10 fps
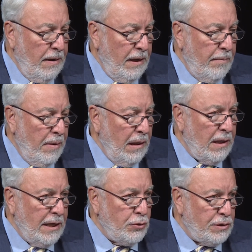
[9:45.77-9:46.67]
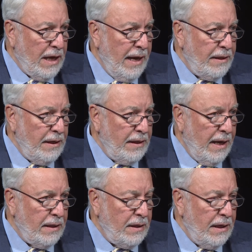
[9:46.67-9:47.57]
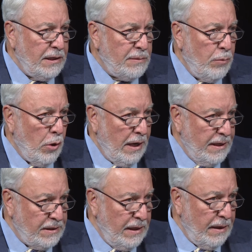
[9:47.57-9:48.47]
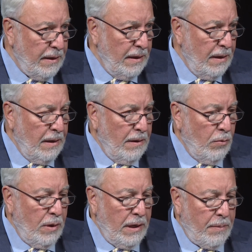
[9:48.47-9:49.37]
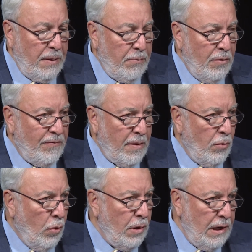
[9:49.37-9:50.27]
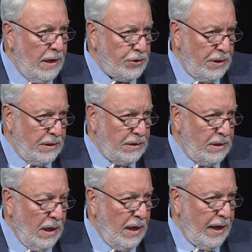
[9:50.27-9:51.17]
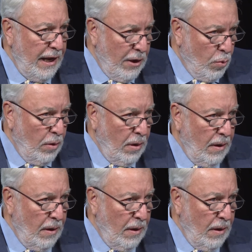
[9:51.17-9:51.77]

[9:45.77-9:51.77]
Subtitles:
He built a society that is pluralistic, where people from all religions are equal,